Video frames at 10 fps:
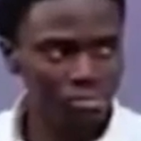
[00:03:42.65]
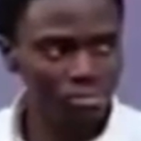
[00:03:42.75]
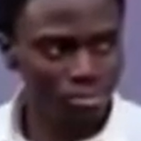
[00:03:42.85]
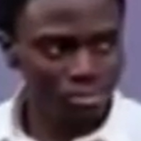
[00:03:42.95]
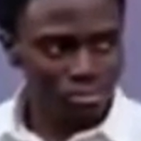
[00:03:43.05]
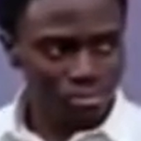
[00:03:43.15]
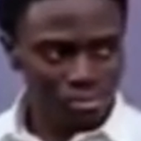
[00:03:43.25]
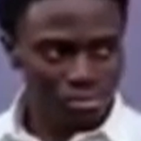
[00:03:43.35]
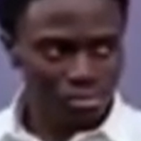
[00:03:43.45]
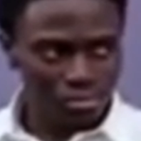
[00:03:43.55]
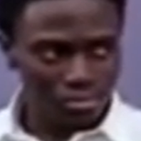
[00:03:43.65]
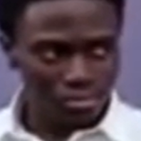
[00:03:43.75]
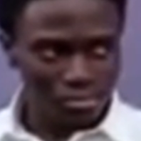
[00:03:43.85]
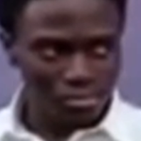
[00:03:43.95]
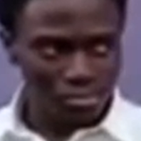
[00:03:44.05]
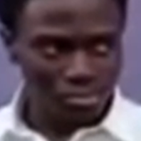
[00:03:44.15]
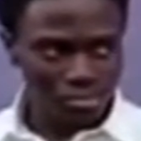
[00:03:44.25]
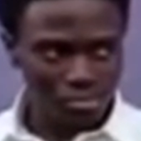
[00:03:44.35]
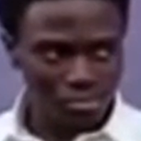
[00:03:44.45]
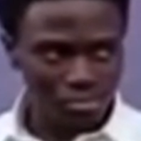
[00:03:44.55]

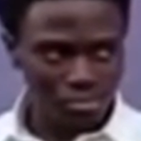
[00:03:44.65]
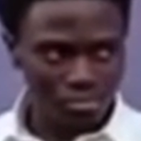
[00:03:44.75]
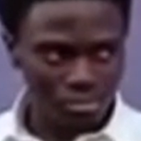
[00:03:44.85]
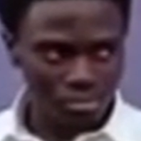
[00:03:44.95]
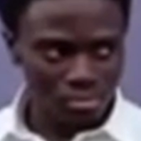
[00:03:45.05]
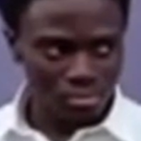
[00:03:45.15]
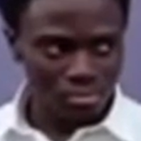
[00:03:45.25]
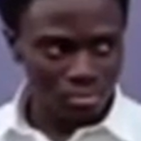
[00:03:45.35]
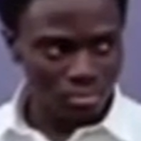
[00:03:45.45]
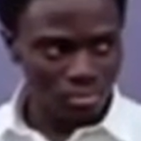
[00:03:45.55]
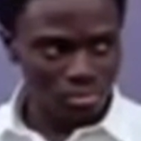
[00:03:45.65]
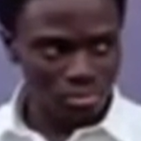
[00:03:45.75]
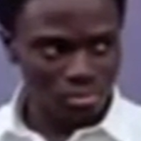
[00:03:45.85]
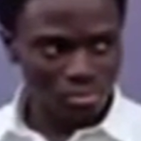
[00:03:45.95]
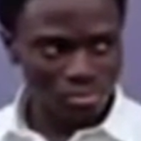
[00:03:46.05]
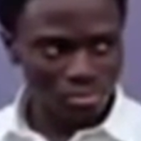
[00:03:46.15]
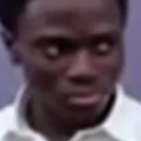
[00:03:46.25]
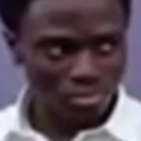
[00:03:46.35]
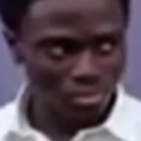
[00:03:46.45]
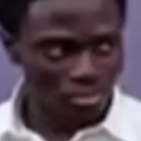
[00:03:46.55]

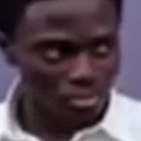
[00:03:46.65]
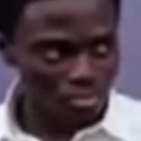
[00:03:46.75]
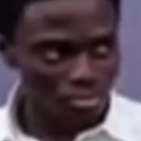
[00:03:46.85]
This person isn't speaking.